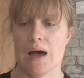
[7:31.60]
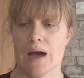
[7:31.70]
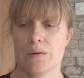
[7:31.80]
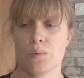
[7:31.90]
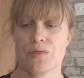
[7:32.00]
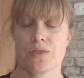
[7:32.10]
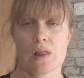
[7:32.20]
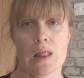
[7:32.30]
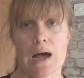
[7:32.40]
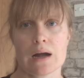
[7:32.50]
And with the
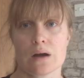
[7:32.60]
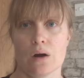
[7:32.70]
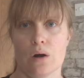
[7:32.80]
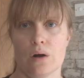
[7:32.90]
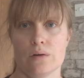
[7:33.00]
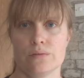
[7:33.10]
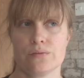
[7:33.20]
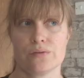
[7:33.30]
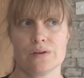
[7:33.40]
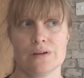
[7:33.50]
lack of
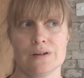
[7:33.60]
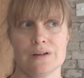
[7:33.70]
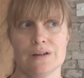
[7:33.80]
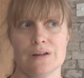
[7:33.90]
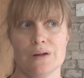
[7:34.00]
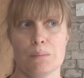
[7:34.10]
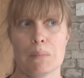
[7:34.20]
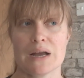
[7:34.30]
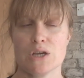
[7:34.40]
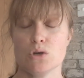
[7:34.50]

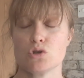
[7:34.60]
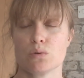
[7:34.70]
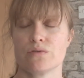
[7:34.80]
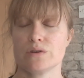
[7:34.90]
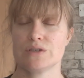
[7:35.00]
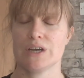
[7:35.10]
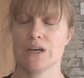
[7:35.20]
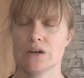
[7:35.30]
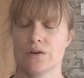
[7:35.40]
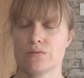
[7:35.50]
my usual
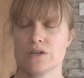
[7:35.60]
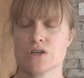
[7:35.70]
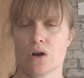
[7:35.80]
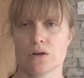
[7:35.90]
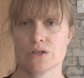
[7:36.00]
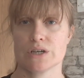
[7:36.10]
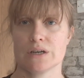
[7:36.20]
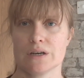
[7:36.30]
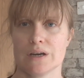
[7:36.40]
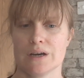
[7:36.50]
routine of
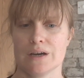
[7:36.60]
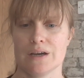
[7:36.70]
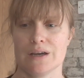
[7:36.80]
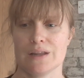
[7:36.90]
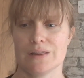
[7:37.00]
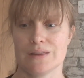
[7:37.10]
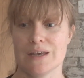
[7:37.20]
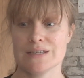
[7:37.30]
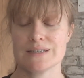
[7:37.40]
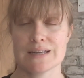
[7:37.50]
recharging,
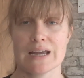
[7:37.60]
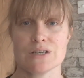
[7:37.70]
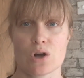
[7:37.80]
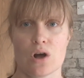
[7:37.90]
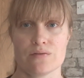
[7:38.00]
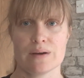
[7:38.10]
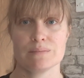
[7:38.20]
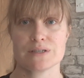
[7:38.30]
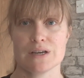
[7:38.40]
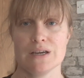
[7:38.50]
it stays half
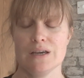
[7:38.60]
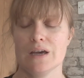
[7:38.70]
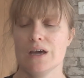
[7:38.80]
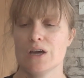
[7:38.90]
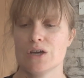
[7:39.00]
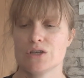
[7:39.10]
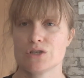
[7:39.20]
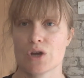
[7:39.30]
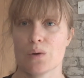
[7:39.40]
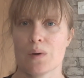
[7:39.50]
empty.
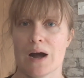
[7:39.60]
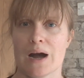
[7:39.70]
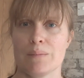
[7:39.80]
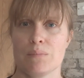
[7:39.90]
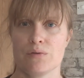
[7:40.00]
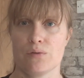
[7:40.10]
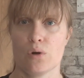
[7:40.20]
So I'm